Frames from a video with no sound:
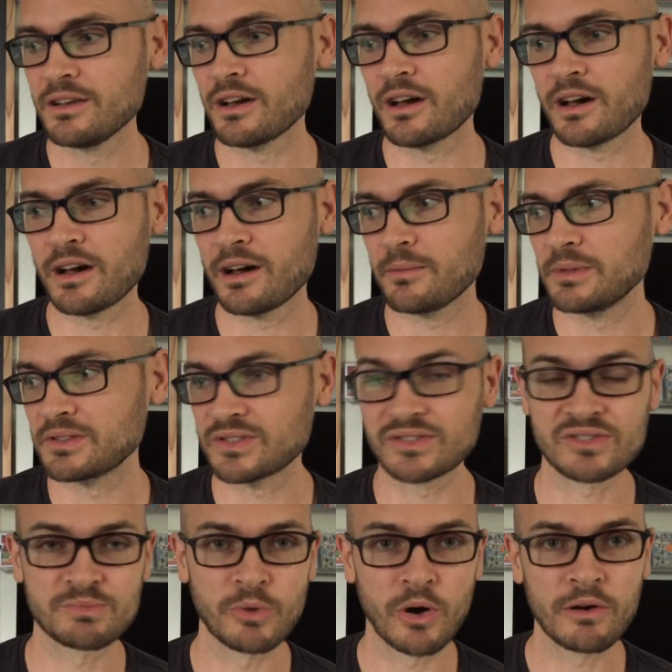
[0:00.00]
It's a
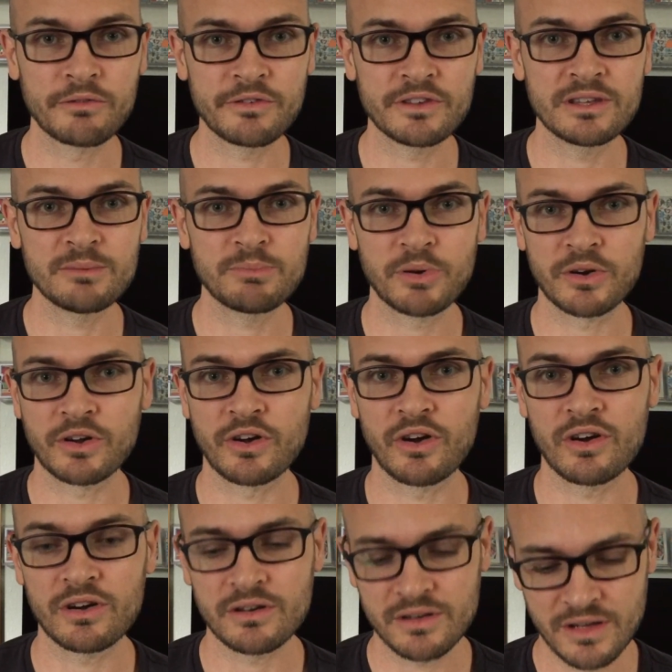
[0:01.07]
small fee per
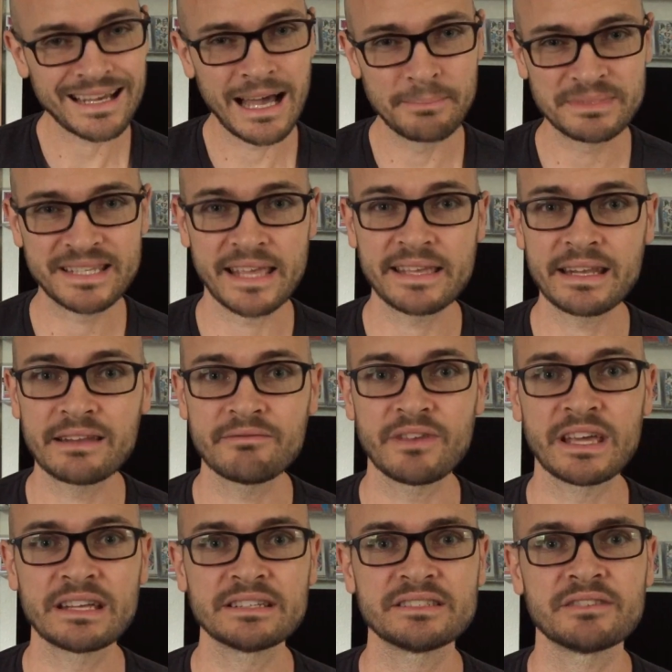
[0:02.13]
card. I'm taking
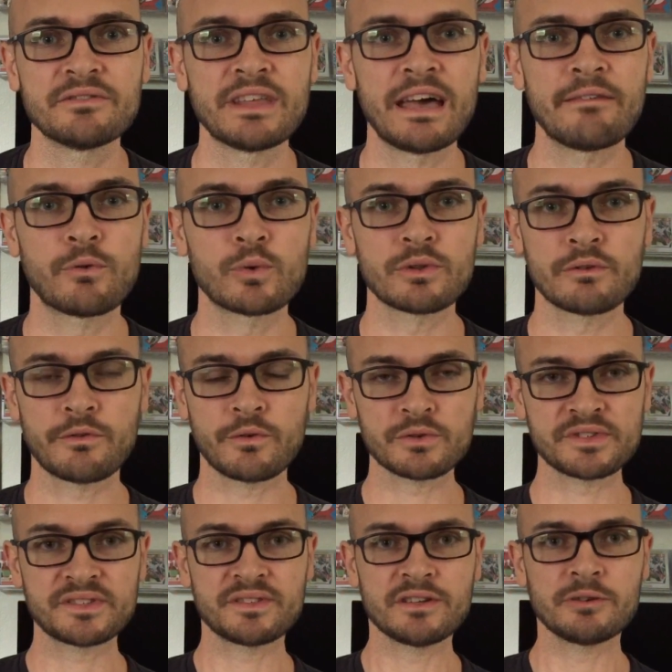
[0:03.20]
advantage of that for the
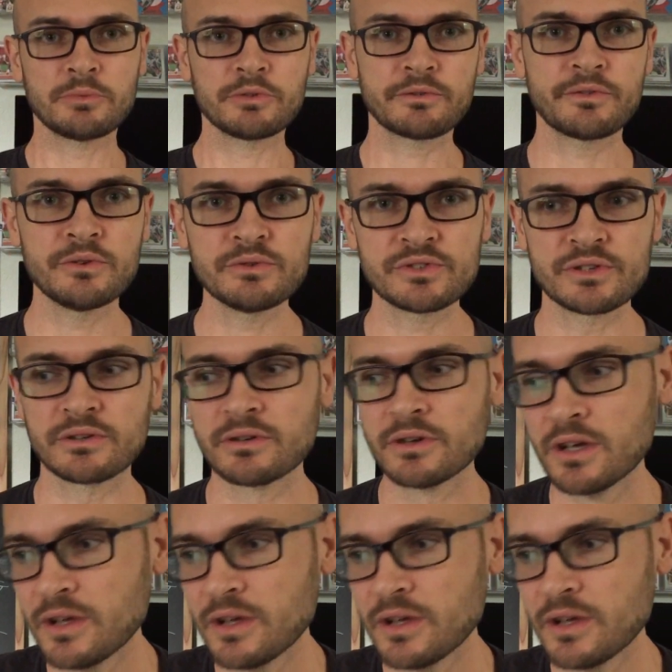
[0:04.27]
foreseeable future.